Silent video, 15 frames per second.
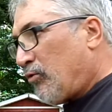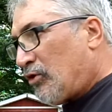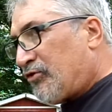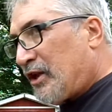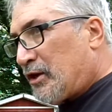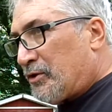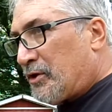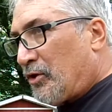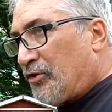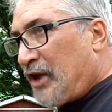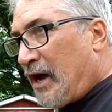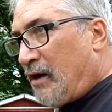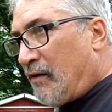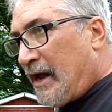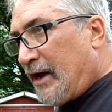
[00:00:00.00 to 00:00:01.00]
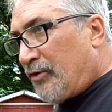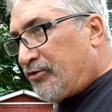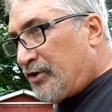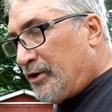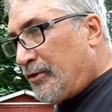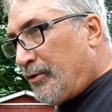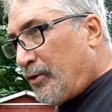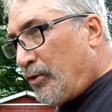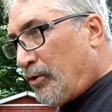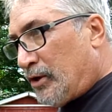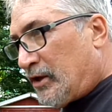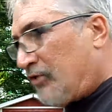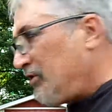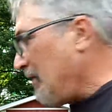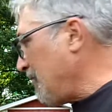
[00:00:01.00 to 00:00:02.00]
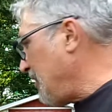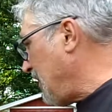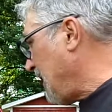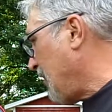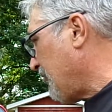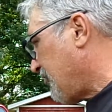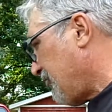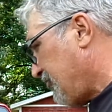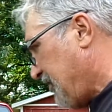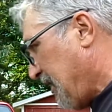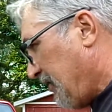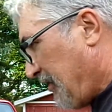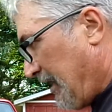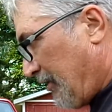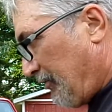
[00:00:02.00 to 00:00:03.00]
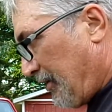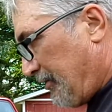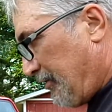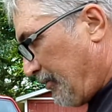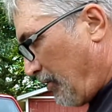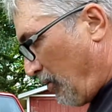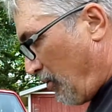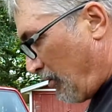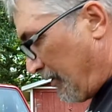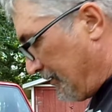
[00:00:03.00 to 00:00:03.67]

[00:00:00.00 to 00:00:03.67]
like a little dollhouse under the hood because everything else is detailed under the hood.